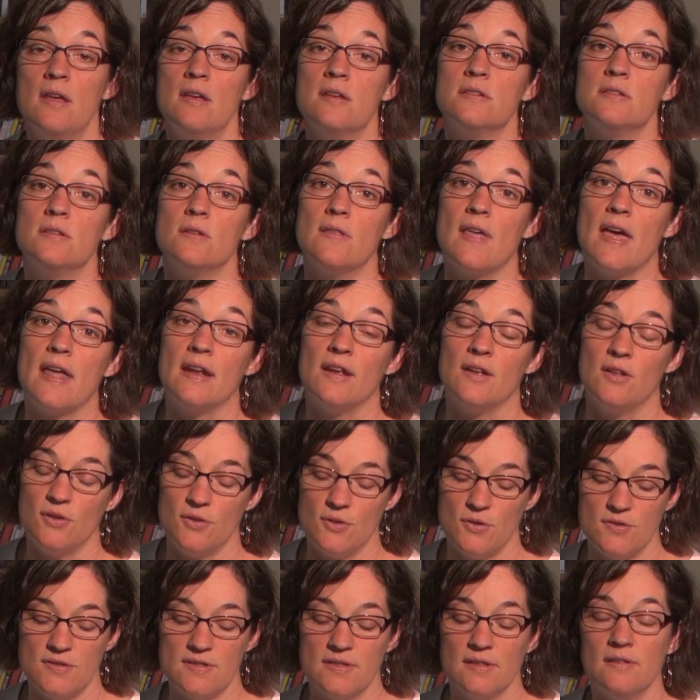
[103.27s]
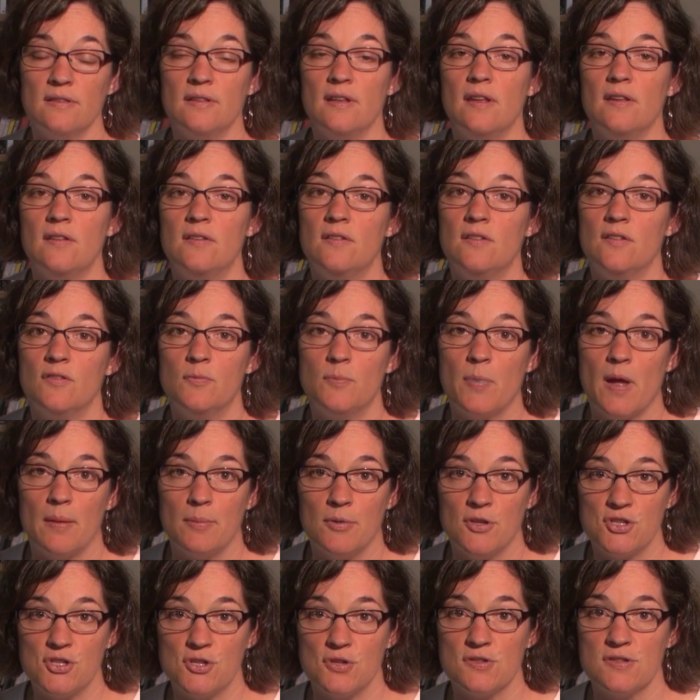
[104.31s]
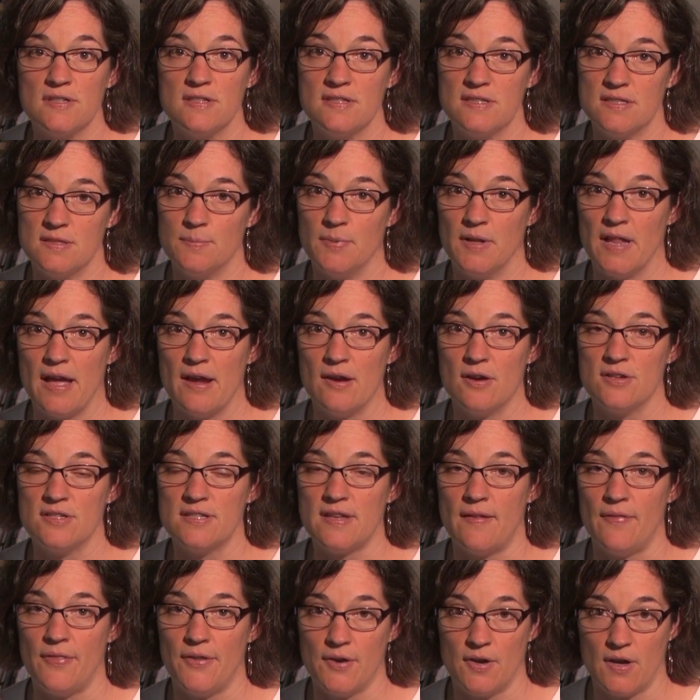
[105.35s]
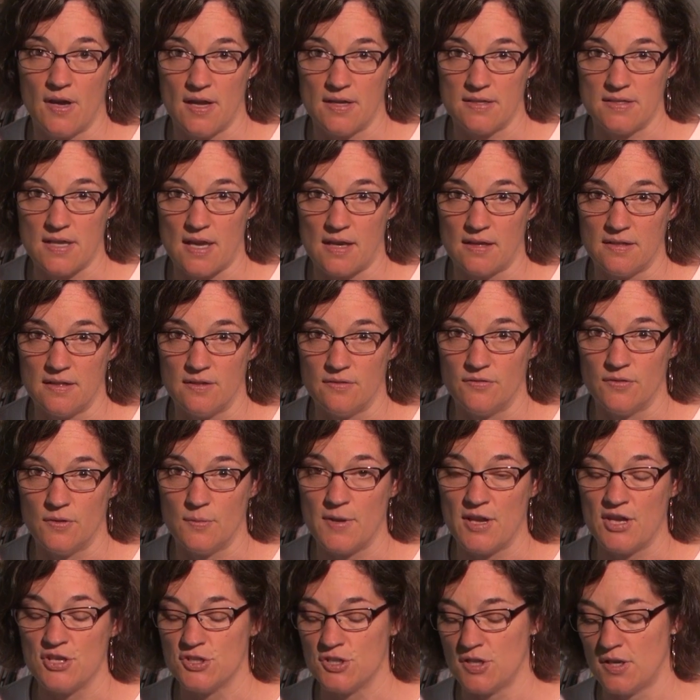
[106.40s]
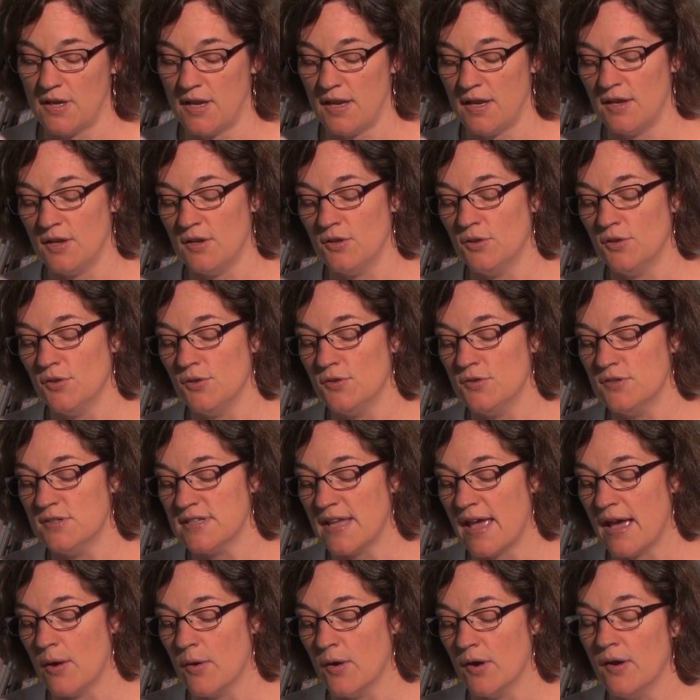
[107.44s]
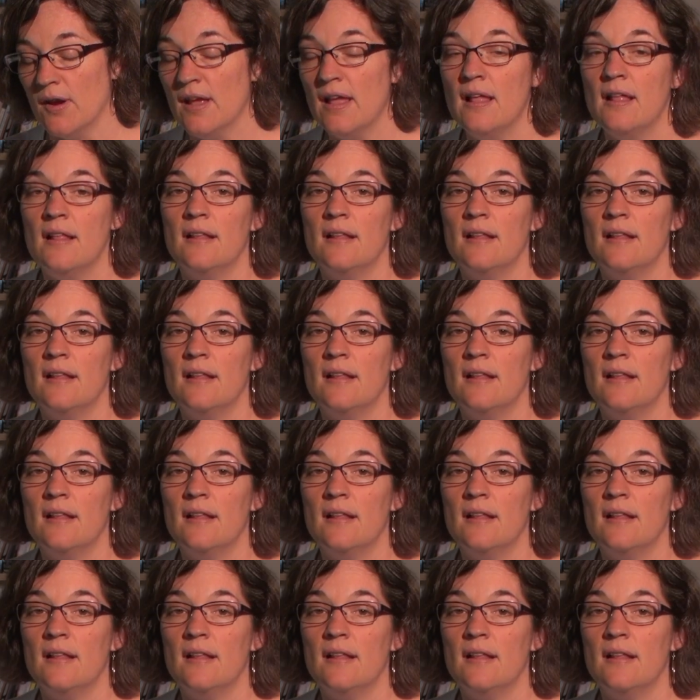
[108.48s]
So that includes lists of publishers and suppliers and their contact information. It includes our